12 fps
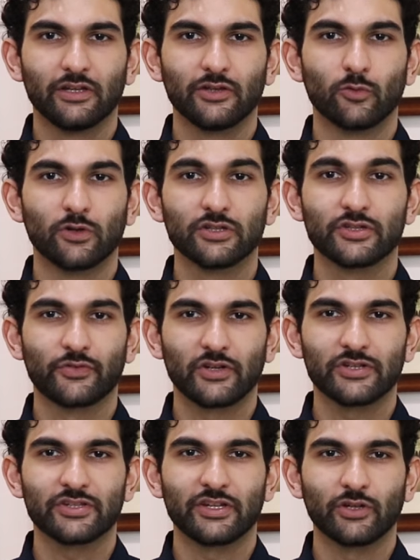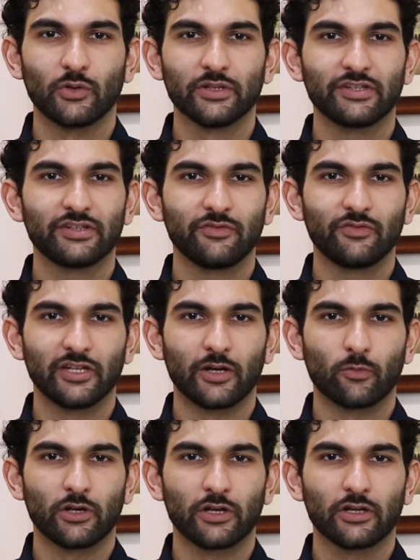the world's first and only TV
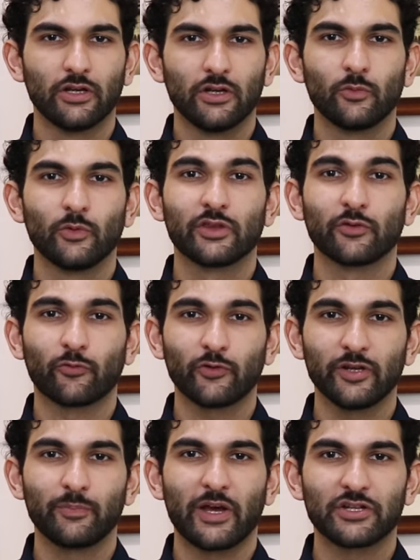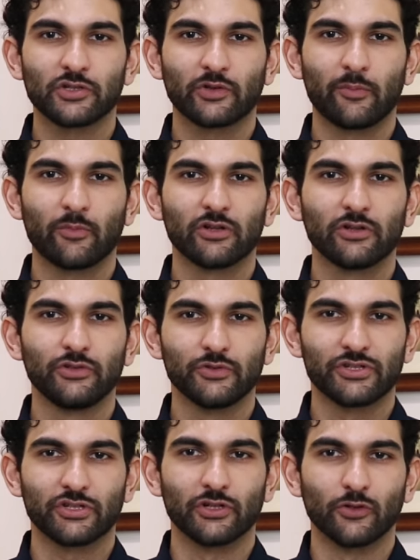network with the free petrochemical news
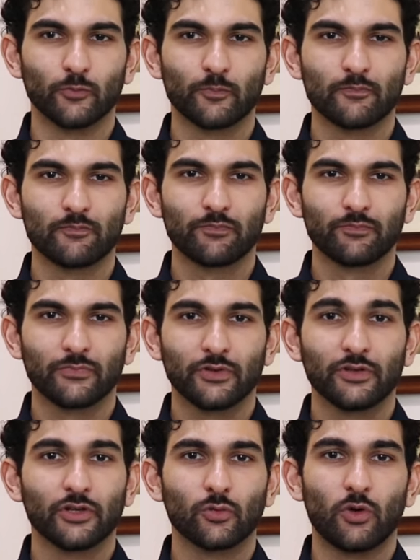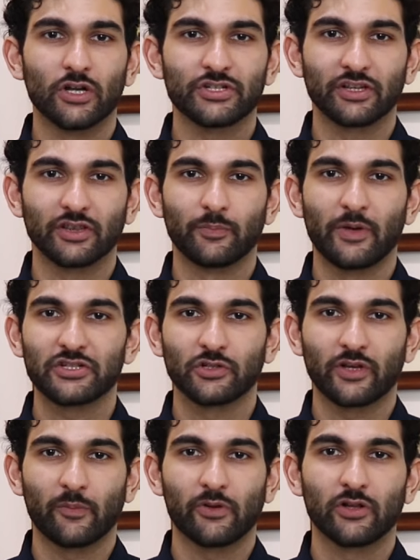show. You're watching the
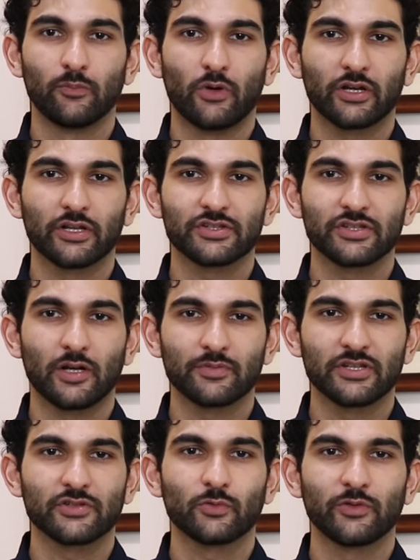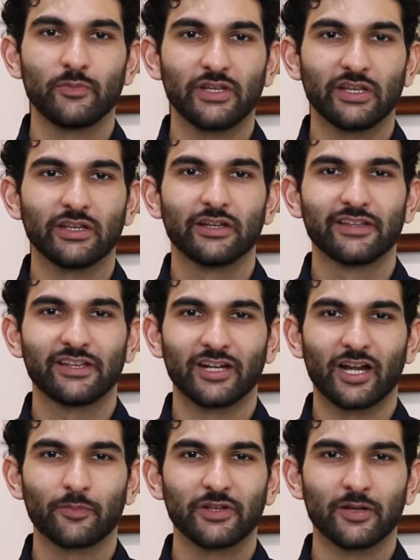petrochemical market synopsis with me,
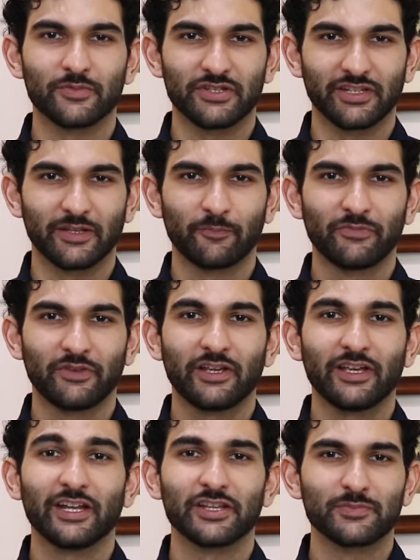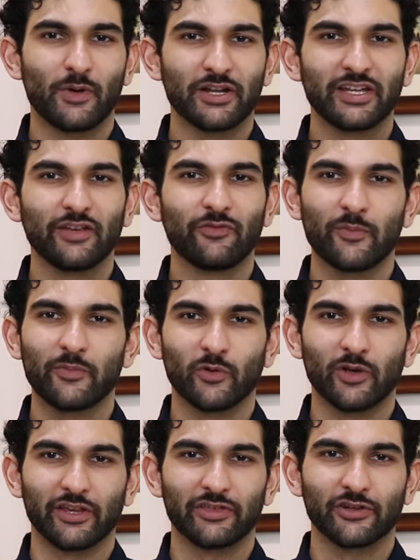Ginan Padamsee. It is Monday,
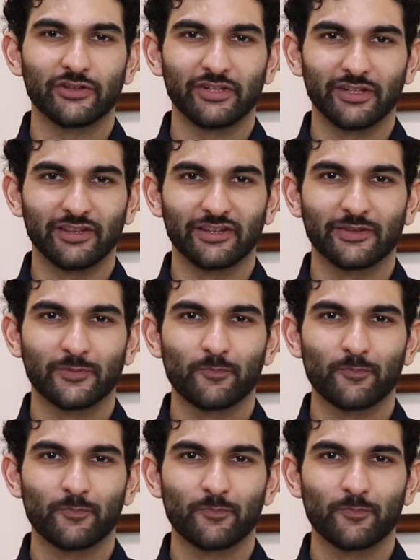February 13th.